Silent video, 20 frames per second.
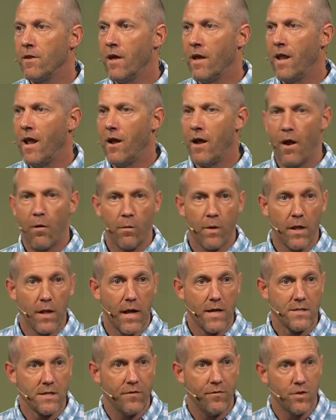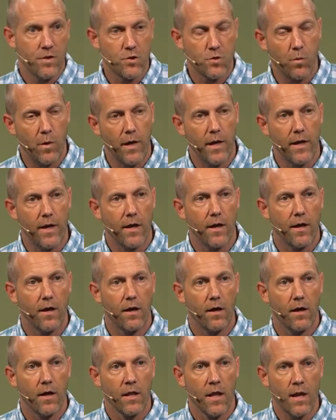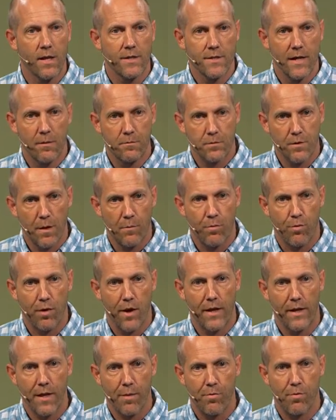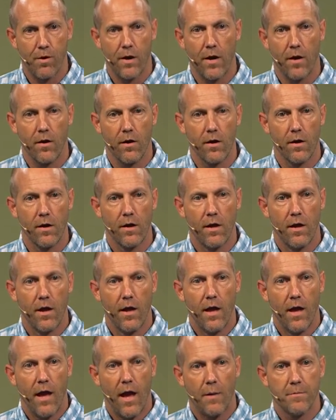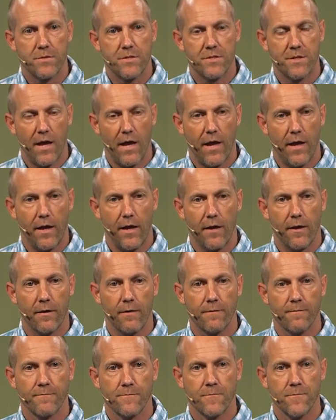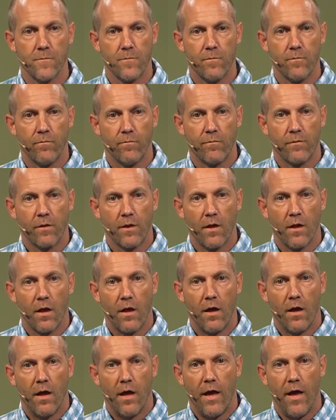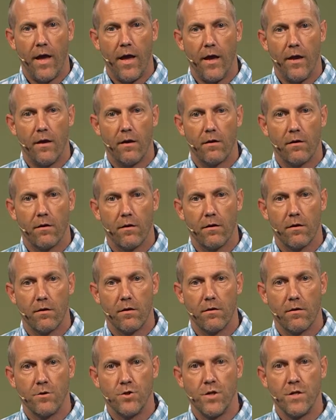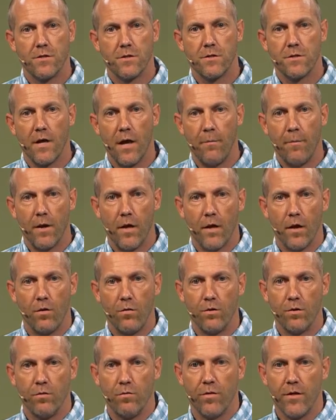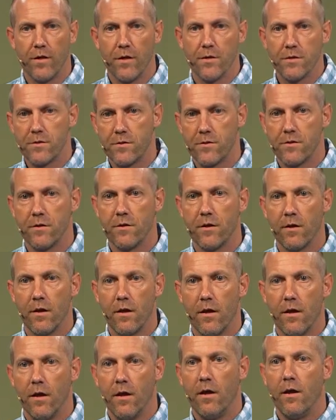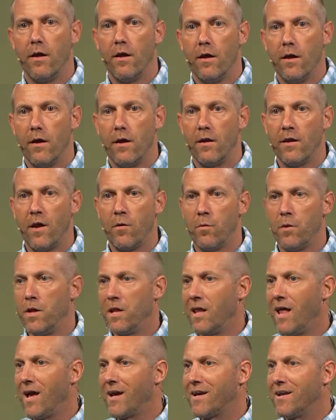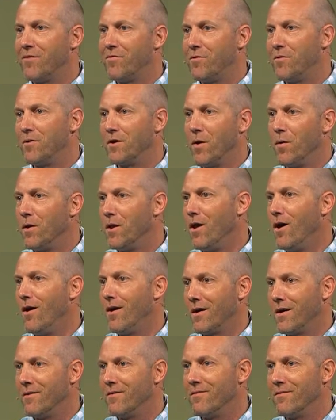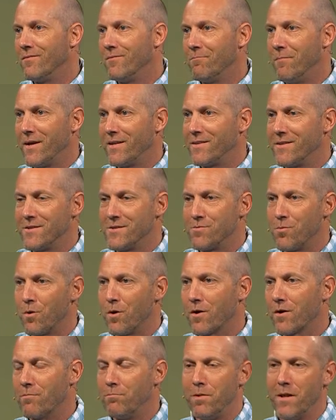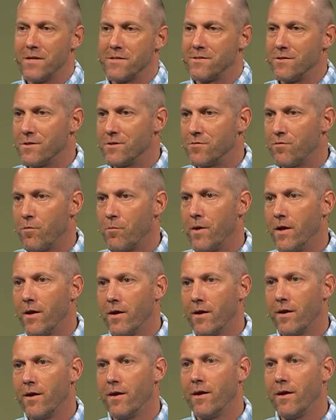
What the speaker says: And I realize even this week, a lot of times when I'm praying that prayer, I'm saying, hey, Jesus, I'm going to go do this, and I'd really like it if you'd go along and make this work, bless this for me.